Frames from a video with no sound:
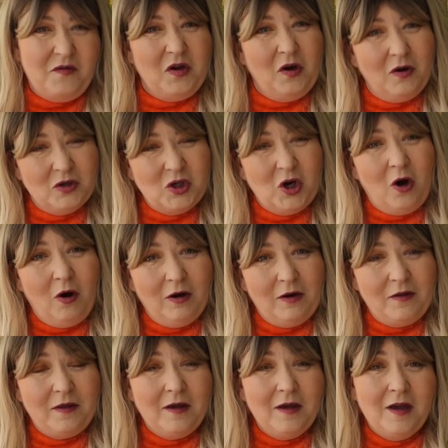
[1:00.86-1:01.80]
if you're
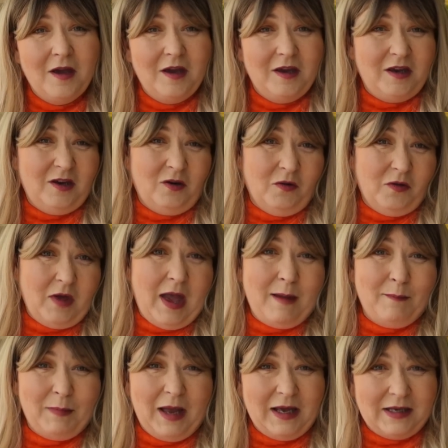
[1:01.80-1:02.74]
taller, the, you know, the
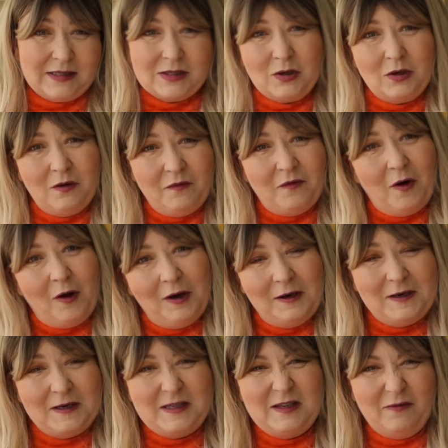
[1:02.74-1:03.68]
hemline's going to fall
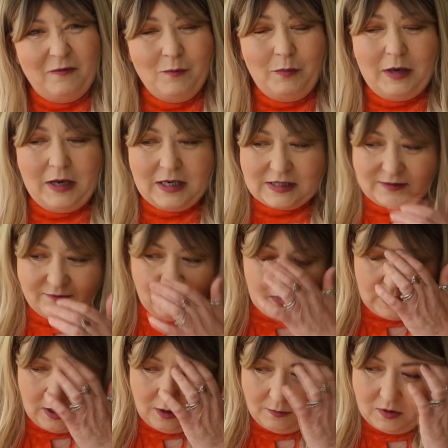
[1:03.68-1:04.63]
in a different place
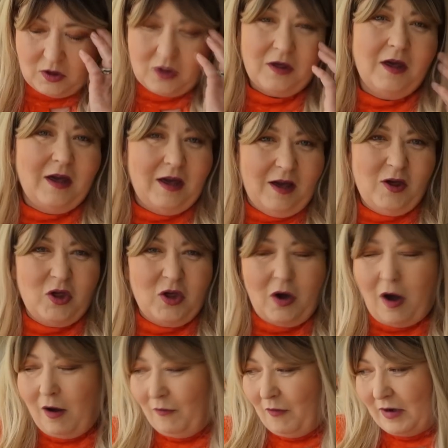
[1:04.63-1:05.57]
for you, as, as
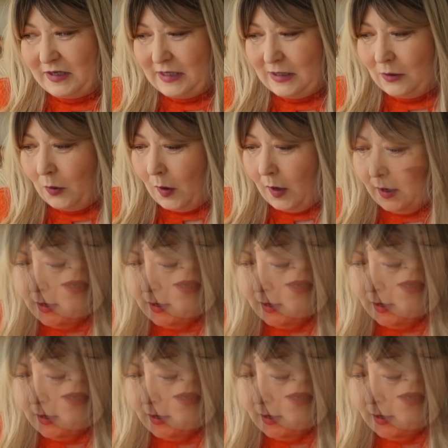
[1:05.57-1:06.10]
you already know.